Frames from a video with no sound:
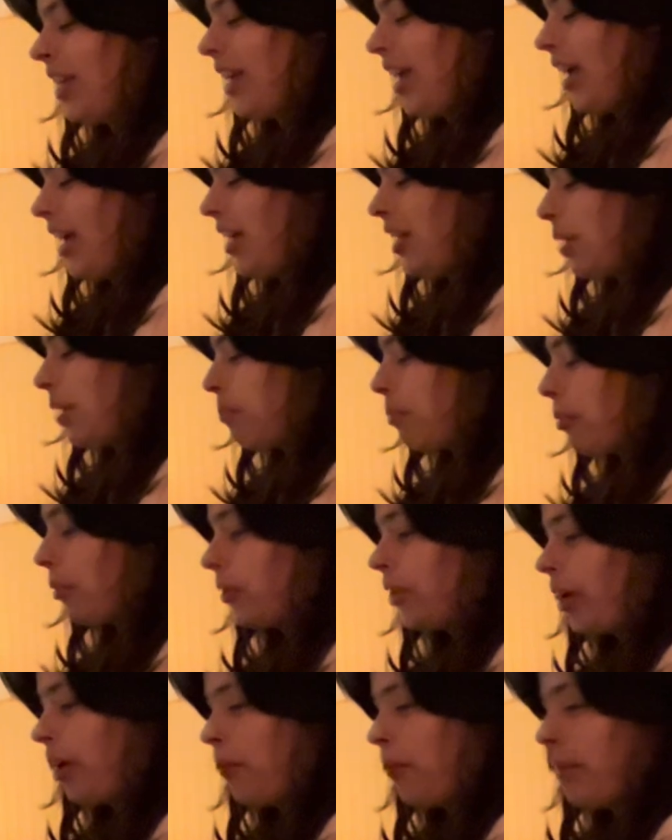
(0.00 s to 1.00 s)
and I
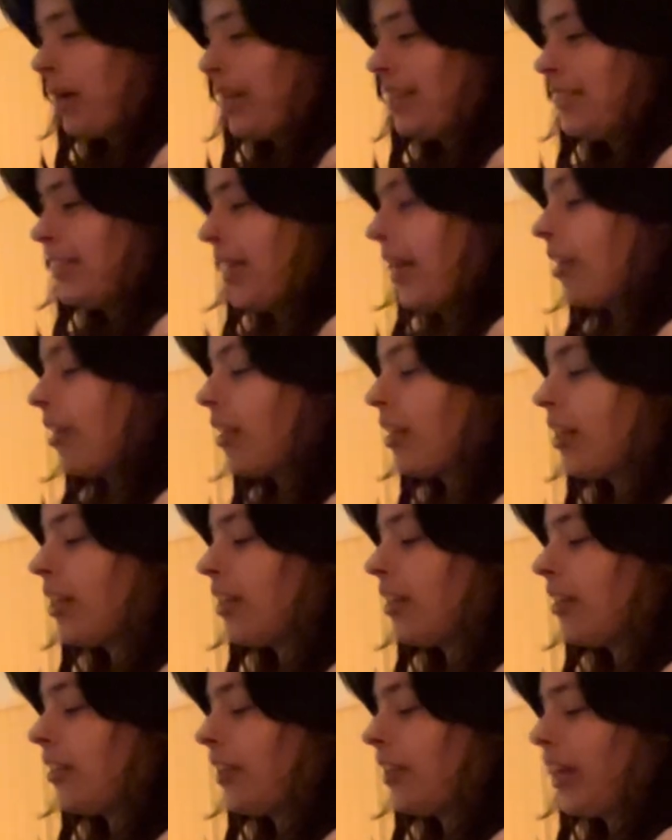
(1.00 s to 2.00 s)
pulled out my
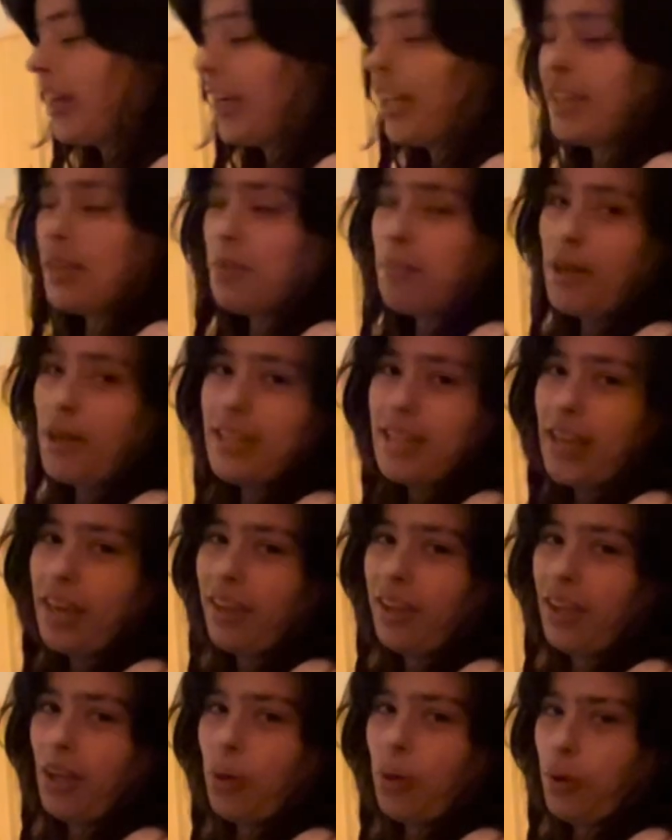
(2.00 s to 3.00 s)
daily, like I did my
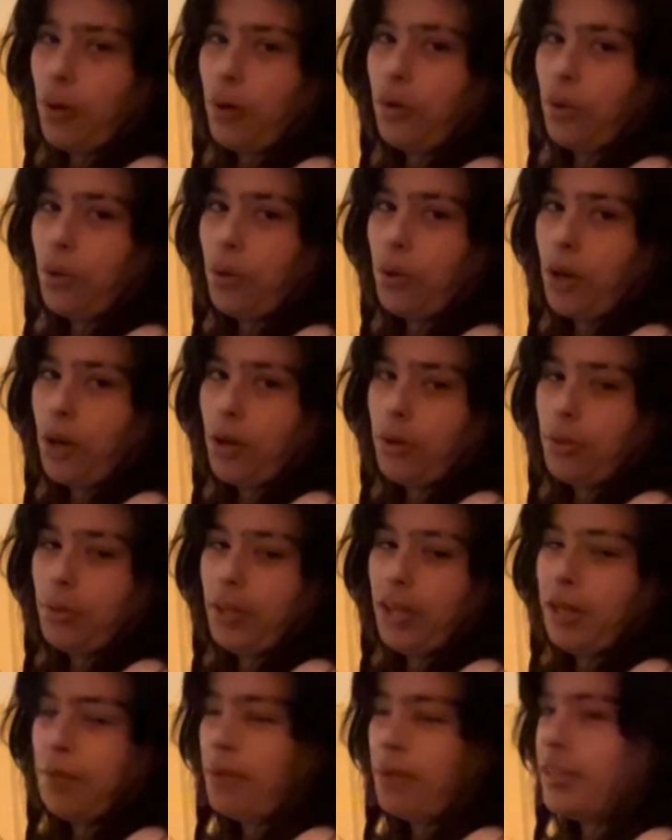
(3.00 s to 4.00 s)
daily oracle card
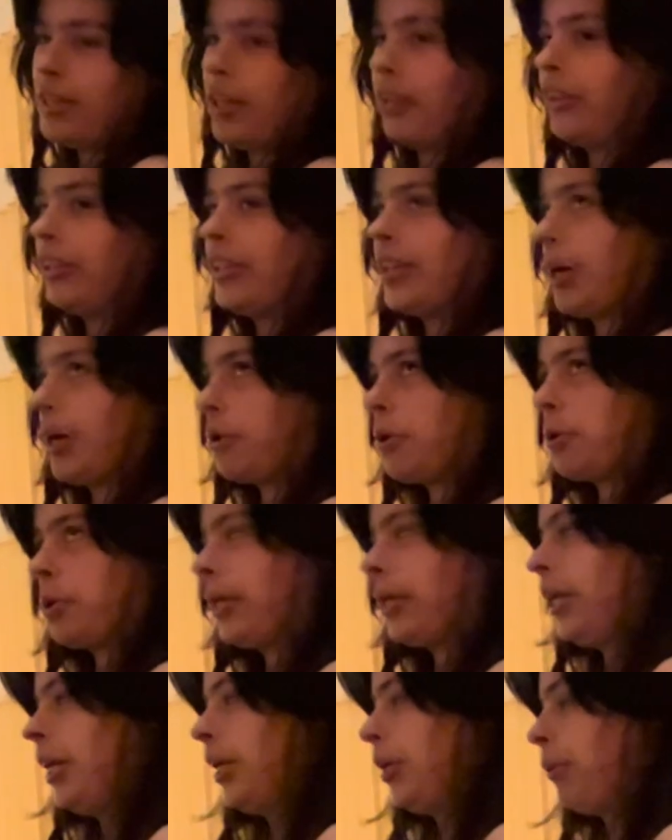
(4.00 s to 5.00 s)
reading, my daily tarot
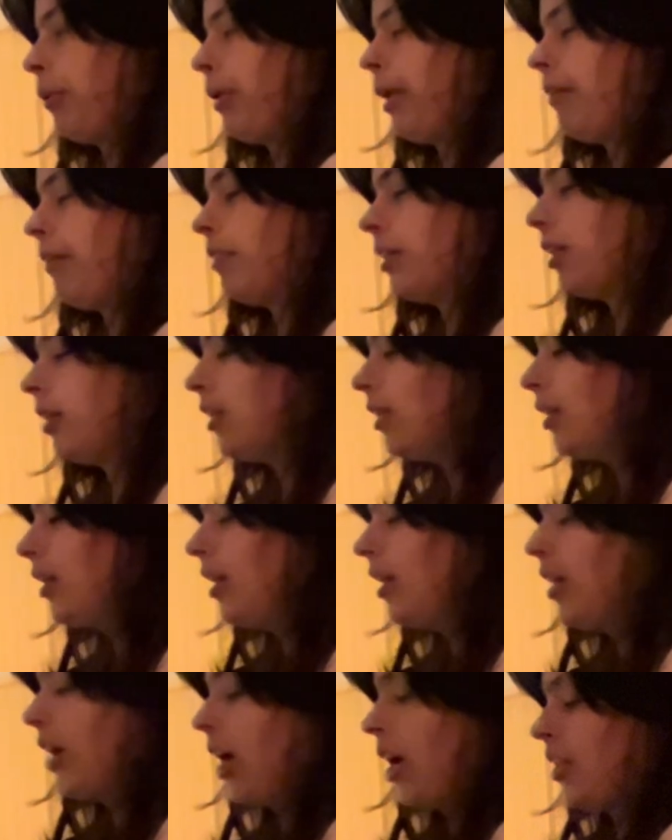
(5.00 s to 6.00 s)
reading or whatever,
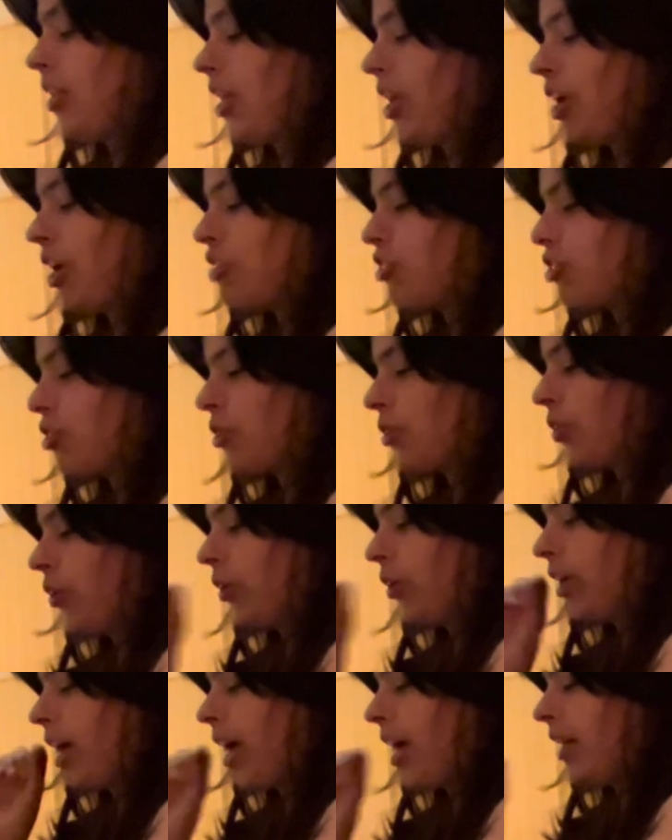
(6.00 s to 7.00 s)
and then I
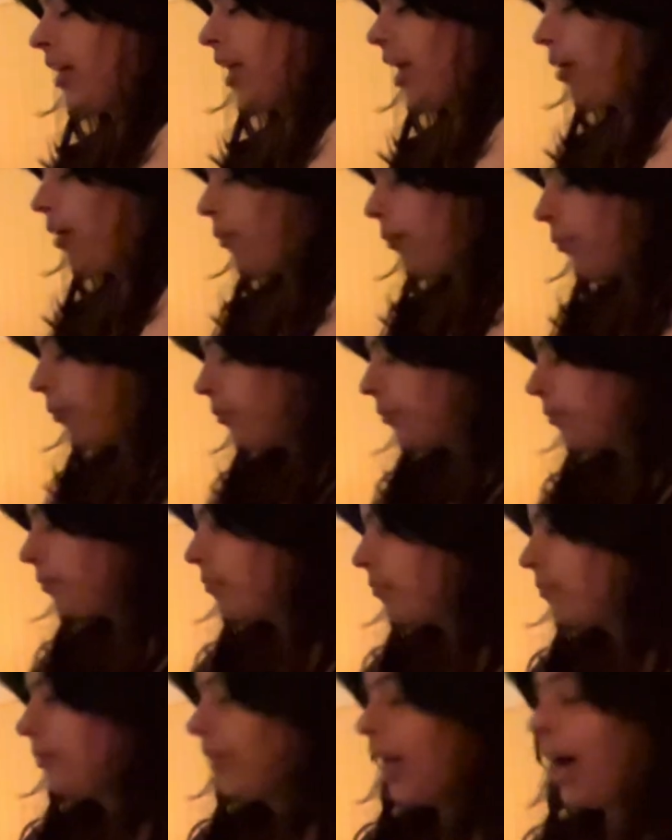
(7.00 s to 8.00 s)
journaled. And now
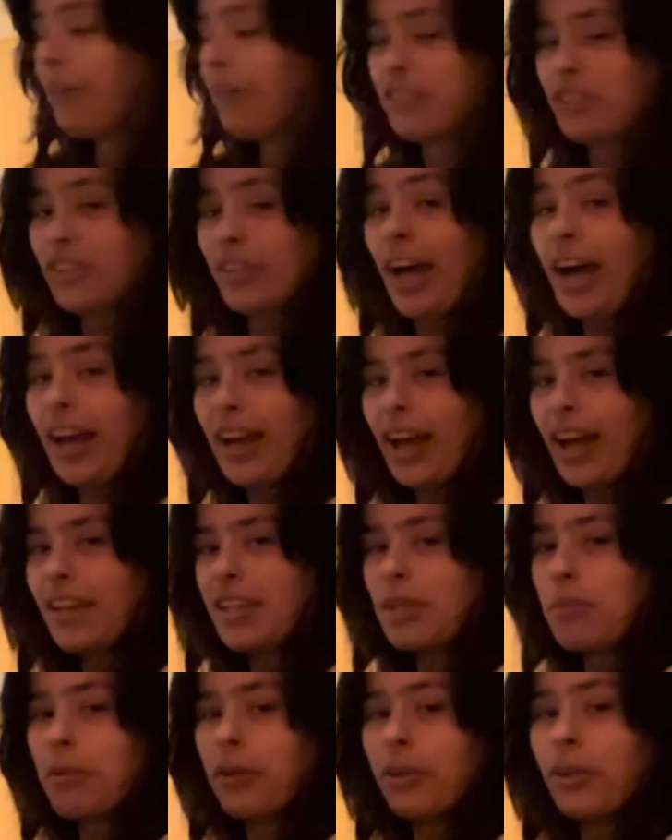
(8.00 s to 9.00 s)
after that, I
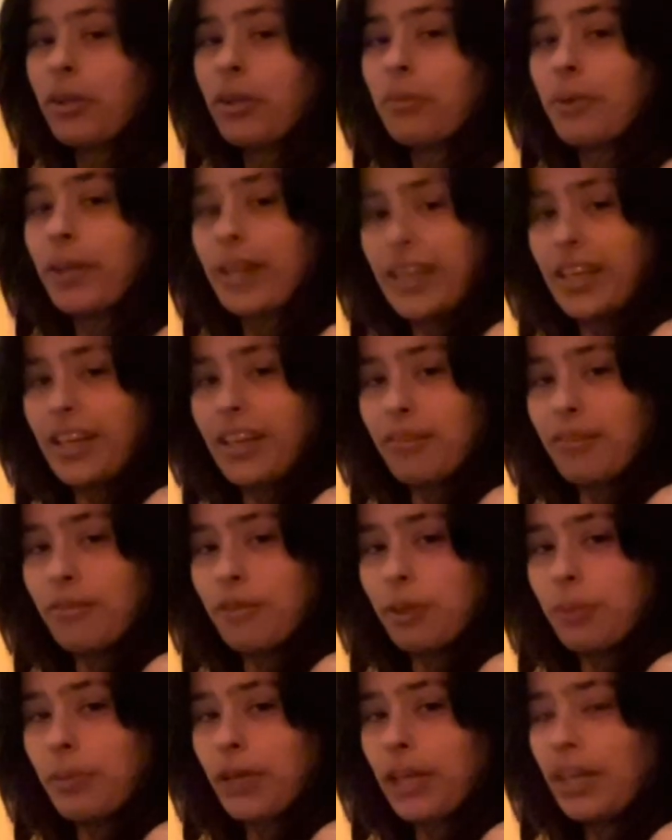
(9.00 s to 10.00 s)
typically read for
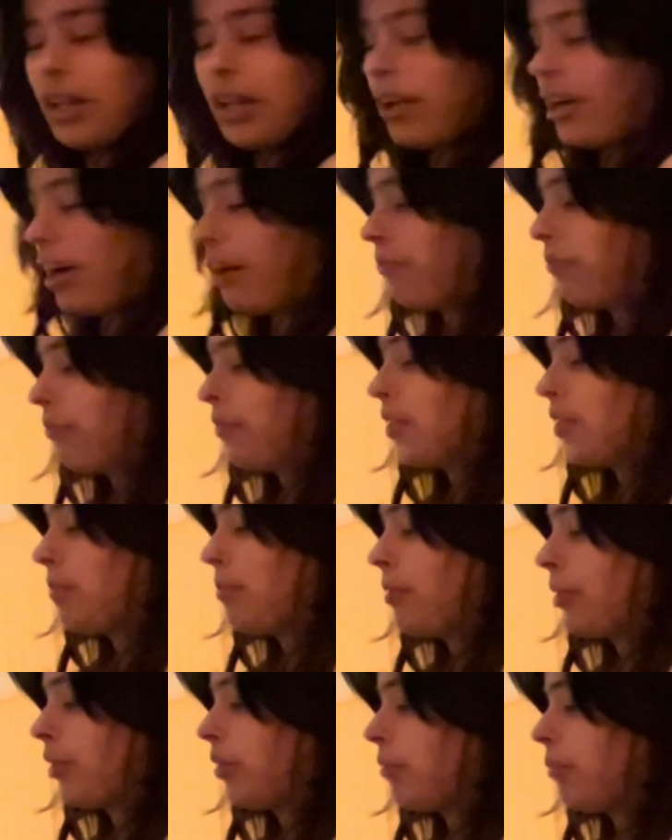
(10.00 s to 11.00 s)
a bit. I
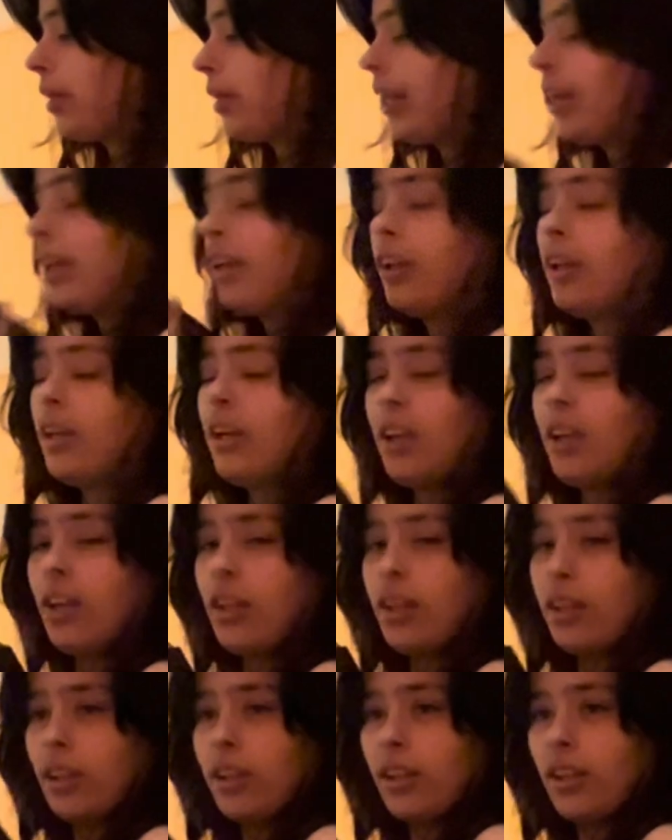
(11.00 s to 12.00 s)
typically read
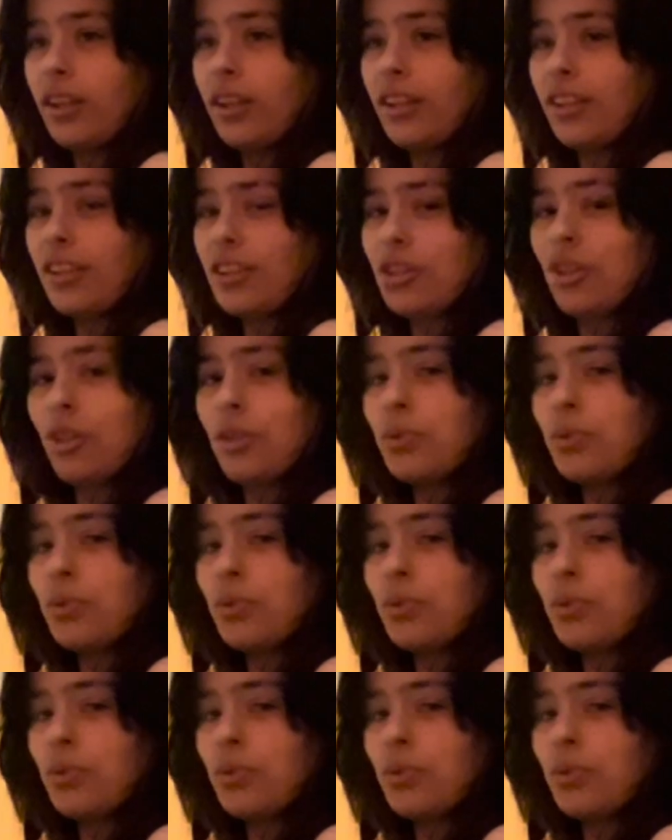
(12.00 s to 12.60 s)
2